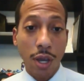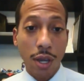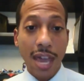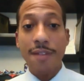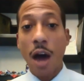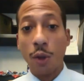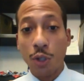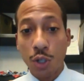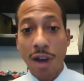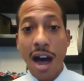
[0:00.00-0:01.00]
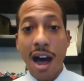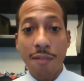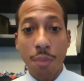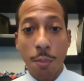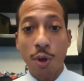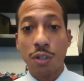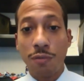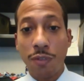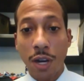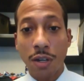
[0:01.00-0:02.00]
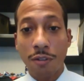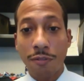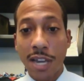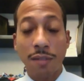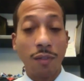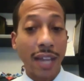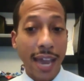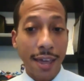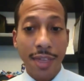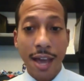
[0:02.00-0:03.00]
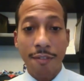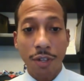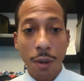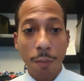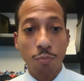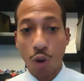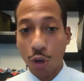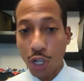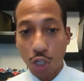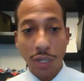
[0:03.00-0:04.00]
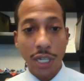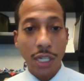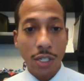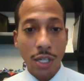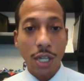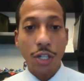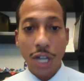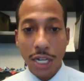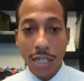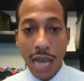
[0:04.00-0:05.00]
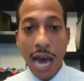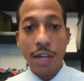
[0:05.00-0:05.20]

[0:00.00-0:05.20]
They have not only survived, but persevered in the face of land theft, broken treaties, genocide, and